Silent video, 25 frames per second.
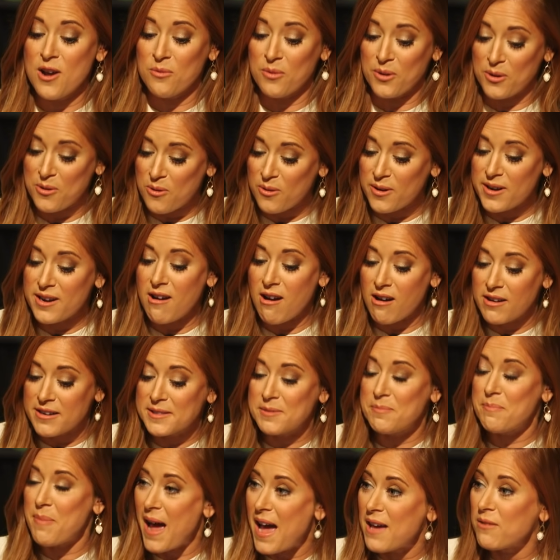recording
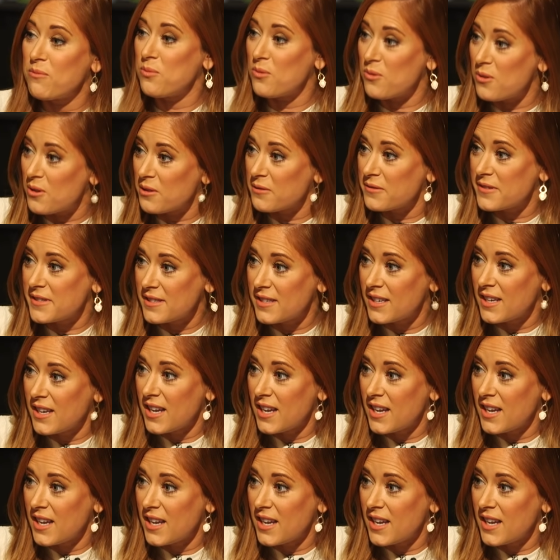artist Bad Wolves.